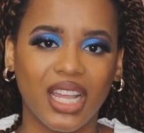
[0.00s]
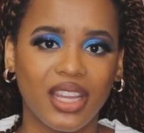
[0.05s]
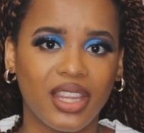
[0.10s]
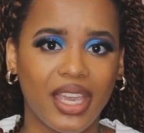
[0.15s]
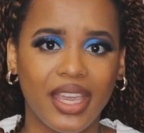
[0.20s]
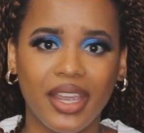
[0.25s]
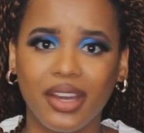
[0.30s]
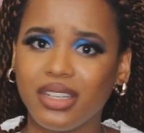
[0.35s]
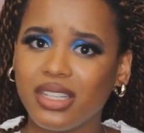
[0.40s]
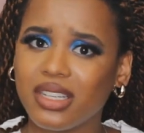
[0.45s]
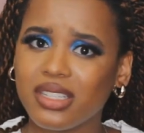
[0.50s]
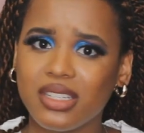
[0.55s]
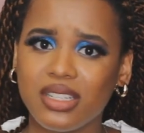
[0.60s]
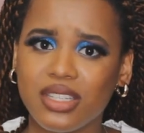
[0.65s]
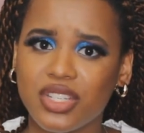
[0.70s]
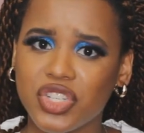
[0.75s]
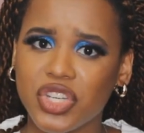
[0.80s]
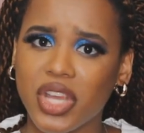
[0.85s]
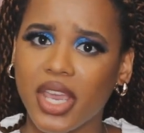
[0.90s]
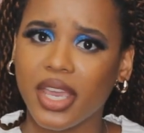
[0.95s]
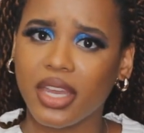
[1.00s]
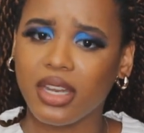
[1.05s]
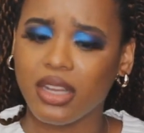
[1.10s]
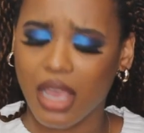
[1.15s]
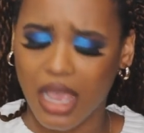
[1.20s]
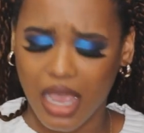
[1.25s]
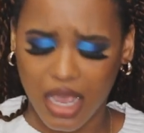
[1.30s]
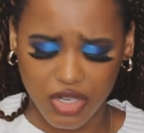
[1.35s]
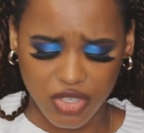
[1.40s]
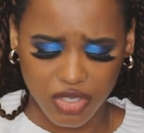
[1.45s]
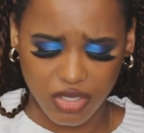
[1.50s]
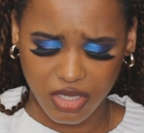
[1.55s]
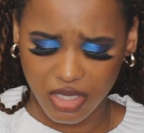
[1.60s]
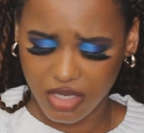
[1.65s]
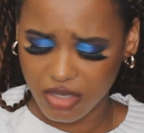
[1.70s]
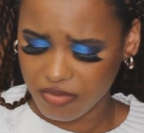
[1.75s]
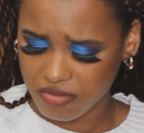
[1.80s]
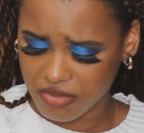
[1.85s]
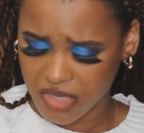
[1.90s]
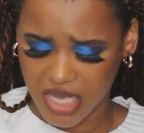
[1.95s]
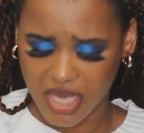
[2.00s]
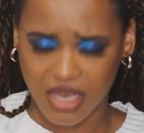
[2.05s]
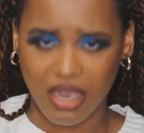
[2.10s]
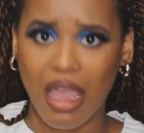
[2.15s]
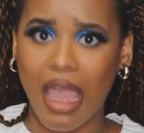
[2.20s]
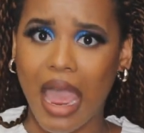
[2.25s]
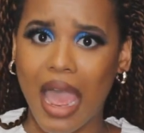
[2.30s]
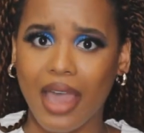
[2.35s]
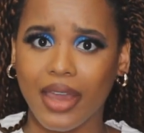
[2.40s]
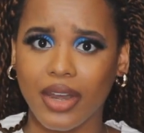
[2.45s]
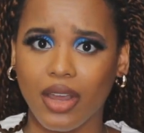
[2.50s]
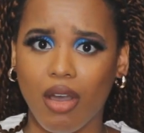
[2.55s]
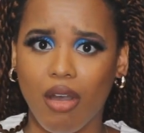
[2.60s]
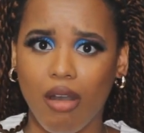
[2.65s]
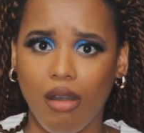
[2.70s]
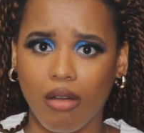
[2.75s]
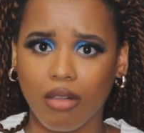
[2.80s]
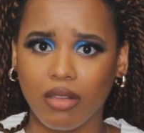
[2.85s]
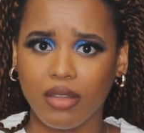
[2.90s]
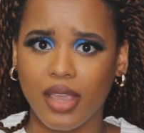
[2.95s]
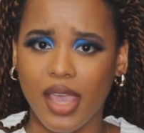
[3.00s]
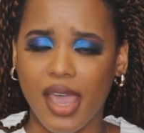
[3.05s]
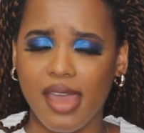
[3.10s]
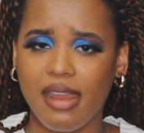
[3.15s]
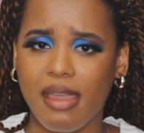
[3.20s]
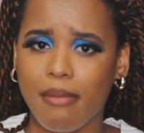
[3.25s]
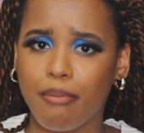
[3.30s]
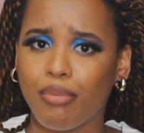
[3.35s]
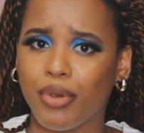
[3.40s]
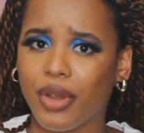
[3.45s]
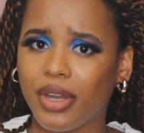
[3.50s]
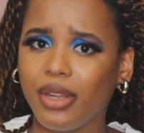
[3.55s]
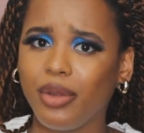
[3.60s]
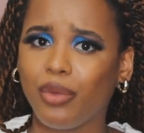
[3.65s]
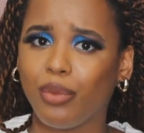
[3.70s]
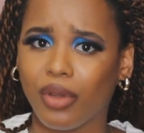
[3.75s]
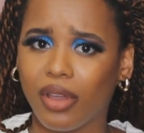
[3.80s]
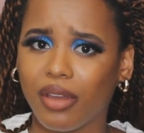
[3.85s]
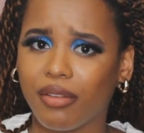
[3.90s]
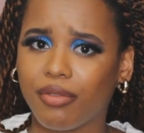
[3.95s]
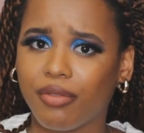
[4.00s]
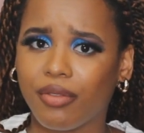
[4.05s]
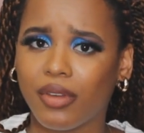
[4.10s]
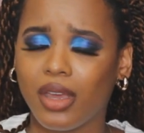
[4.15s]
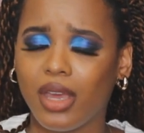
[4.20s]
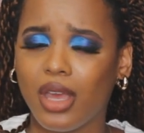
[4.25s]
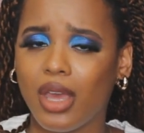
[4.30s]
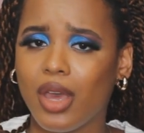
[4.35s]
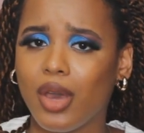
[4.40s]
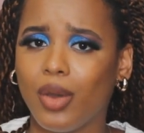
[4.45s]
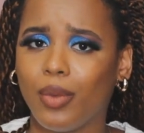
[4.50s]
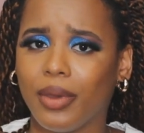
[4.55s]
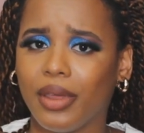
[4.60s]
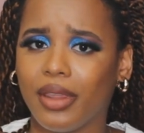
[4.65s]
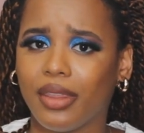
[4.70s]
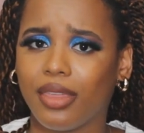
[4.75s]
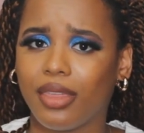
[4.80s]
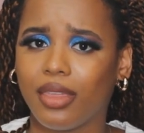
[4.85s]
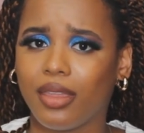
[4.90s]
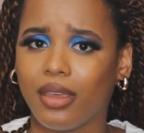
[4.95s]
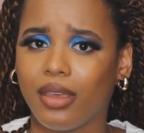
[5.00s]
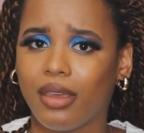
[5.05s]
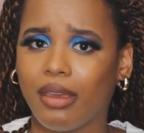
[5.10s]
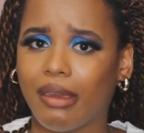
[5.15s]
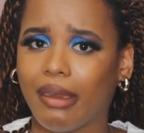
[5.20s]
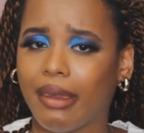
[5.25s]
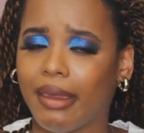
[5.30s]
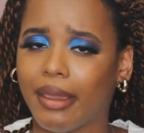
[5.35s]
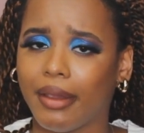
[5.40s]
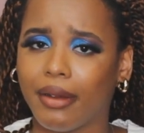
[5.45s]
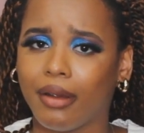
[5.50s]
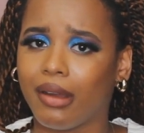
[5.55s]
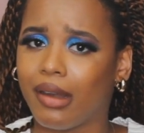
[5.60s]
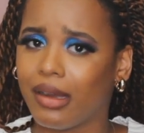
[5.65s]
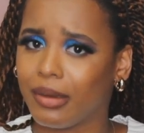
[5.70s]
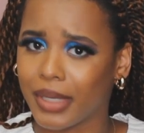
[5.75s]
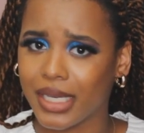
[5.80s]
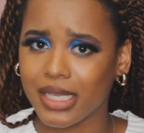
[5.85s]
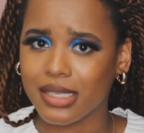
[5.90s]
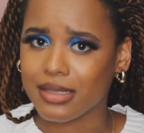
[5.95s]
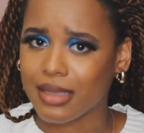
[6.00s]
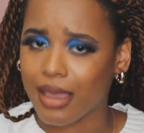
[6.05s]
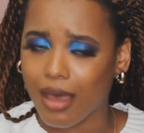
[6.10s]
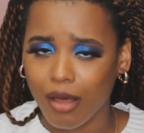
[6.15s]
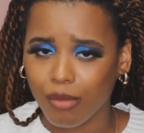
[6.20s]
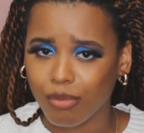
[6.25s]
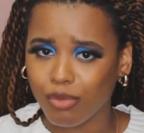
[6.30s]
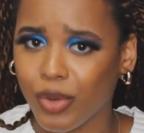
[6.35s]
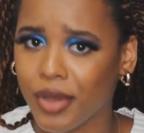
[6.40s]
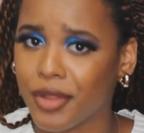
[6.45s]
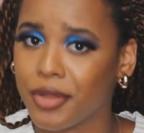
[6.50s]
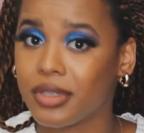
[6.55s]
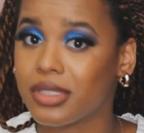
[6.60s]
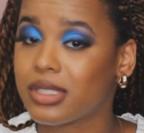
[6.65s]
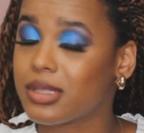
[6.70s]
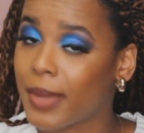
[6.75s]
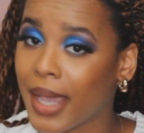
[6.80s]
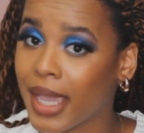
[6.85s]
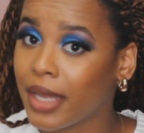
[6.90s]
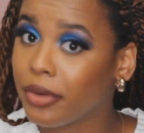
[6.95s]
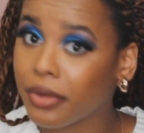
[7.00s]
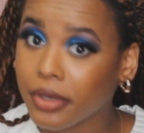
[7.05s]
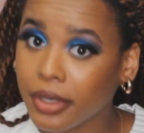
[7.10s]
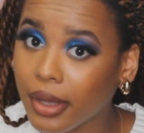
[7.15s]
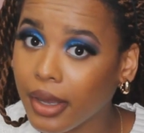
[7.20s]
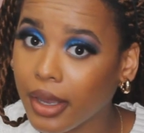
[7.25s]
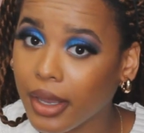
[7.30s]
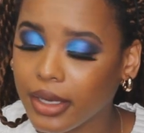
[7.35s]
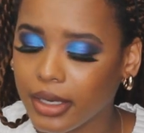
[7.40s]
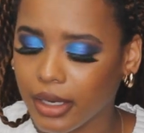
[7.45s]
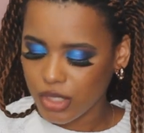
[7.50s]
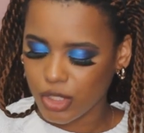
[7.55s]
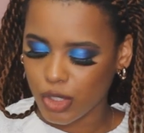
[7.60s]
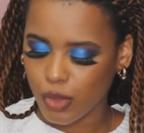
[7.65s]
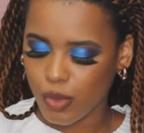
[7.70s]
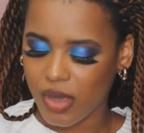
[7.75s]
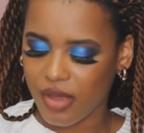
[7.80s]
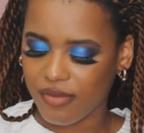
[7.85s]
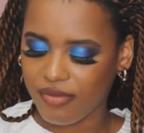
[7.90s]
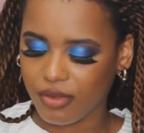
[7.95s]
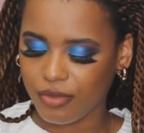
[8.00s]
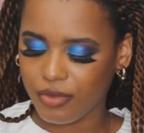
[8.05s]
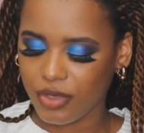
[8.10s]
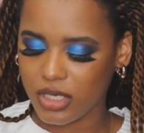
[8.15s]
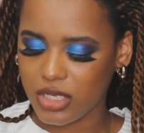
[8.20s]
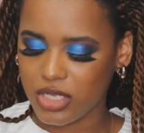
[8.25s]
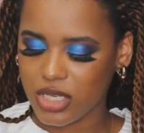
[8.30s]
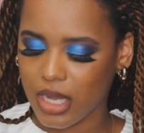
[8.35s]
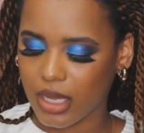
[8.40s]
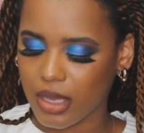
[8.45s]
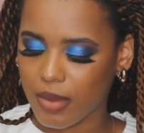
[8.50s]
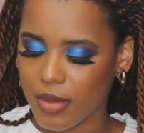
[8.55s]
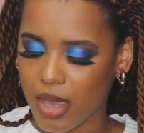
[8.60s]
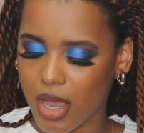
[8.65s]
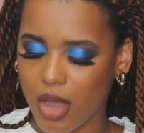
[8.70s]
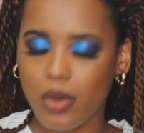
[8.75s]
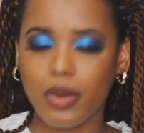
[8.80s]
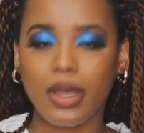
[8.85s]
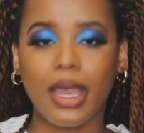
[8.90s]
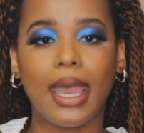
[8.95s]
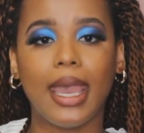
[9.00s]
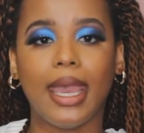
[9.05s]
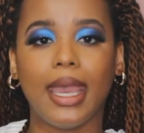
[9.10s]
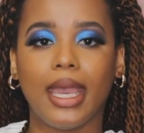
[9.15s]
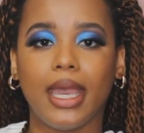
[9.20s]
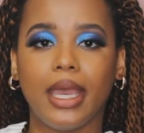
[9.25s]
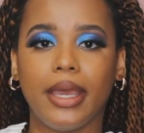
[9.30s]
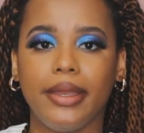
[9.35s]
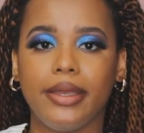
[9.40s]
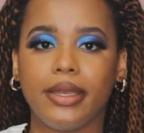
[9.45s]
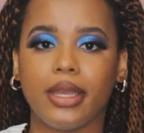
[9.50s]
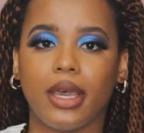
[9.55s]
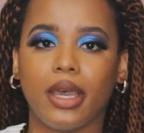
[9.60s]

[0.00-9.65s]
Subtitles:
The hair doesn't shed actually, like at all. And I'm pretty rough with hair on my scalp, whether it's mine or not. So feel free to check them out and